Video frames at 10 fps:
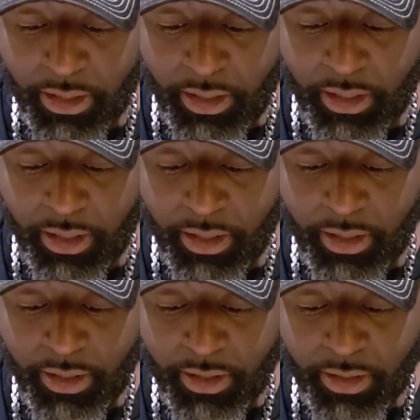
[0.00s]

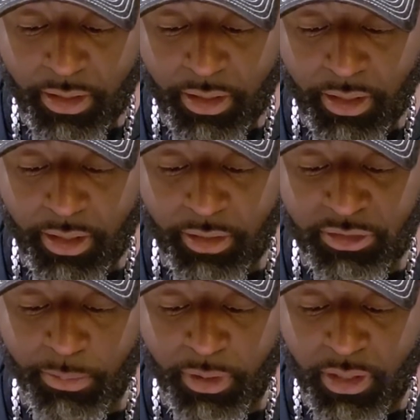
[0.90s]

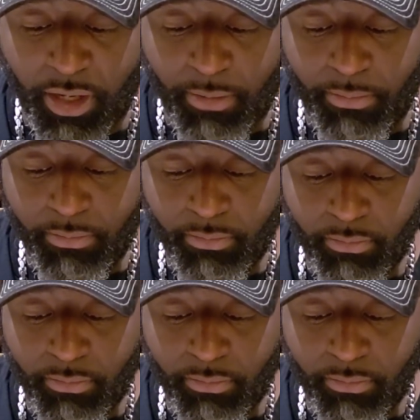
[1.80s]
to become